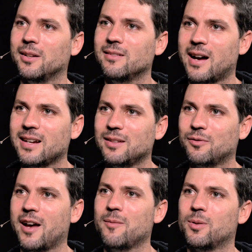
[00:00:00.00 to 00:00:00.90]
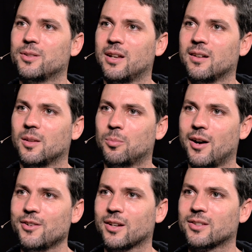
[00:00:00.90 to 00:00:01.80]
95% of the
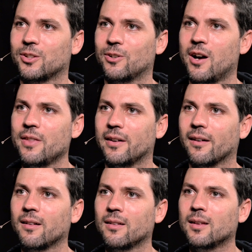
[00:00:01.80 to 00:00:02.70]
projects that are on there.